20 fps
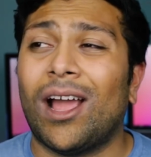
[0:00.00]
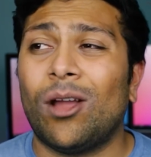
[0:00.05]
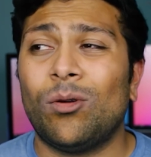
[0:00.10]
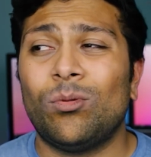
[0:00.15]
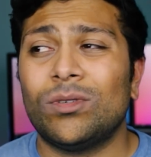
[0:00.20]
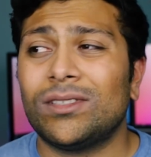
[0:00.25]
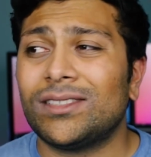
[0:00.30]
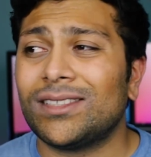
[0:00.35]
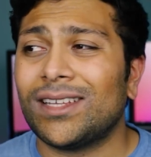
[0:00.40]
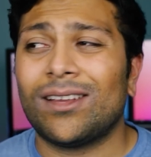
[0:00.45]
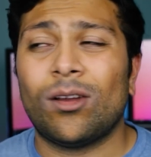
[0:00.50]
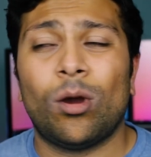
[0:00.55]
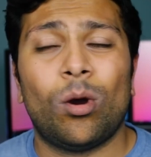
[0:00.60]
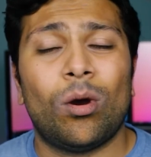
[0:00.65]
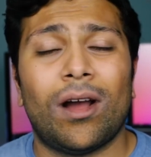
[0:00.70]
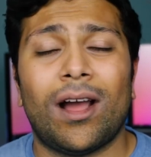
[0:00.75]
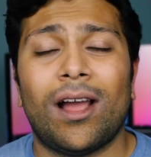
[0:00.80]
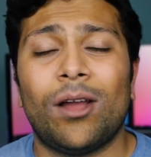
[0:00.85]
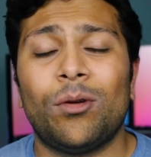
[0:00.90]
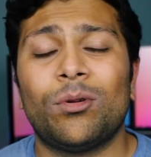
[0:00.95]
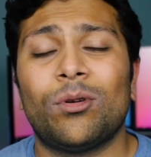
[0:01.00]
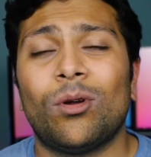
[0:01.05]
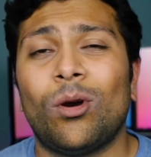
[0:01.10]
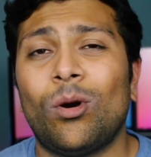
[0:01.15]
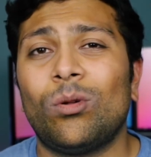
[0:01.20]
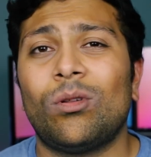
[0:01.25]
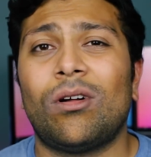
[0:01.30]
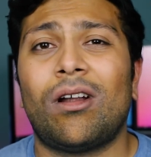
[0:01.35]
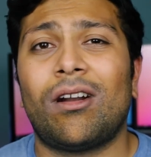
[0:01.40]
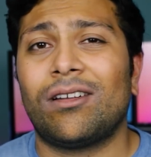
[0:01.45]
I would
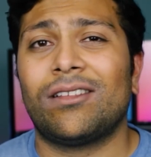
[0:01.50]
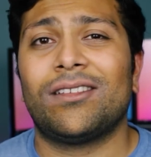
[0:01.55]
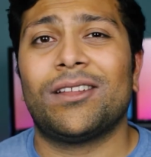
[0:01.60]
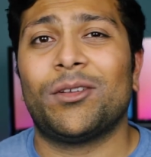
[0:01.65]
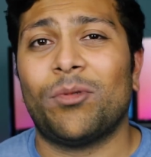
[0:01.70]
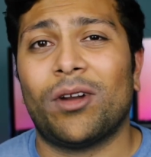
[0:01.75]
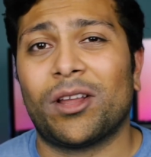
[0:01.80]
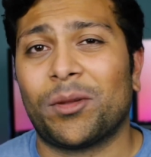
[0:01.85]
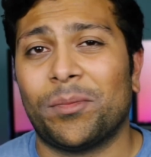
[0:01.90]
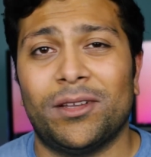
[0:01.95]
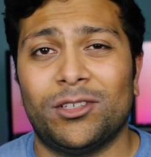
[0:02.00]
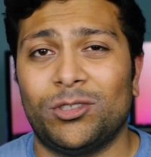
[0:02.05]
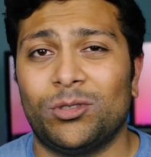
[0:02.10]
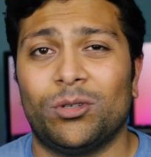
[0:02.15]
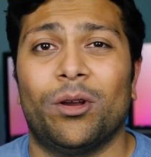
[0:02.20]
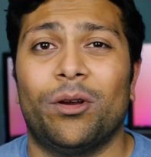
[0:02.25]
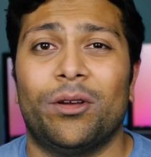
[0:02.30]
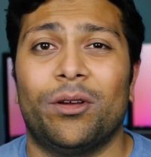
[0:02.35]
wholeheartly recommend you go